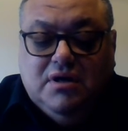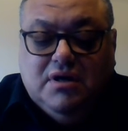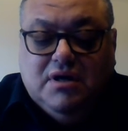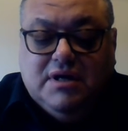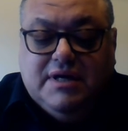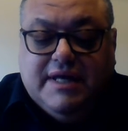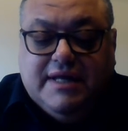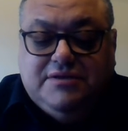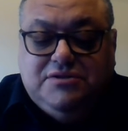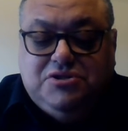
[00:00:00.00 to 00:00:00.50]

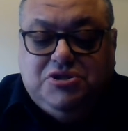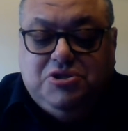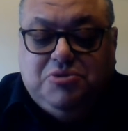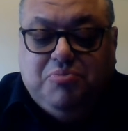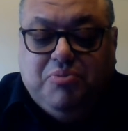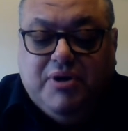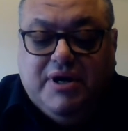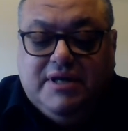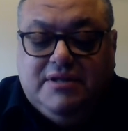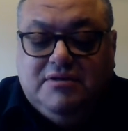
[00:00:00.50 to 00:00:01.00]
against the
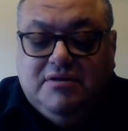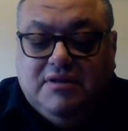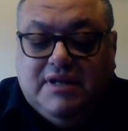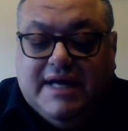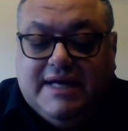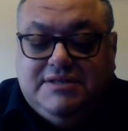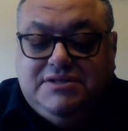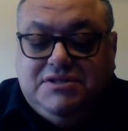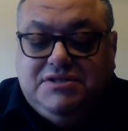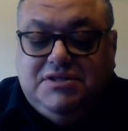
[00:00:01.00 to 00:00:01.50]
spread in the
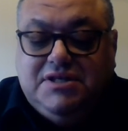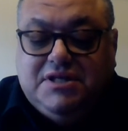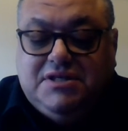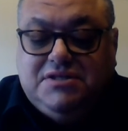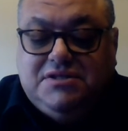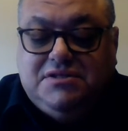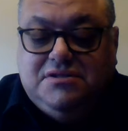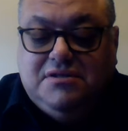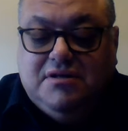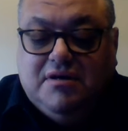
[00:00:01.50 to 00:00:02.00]
last
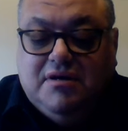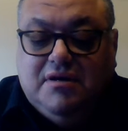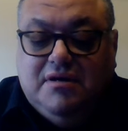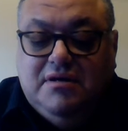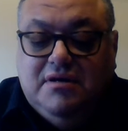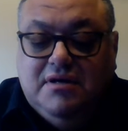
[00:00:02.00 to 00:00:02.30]
six uh,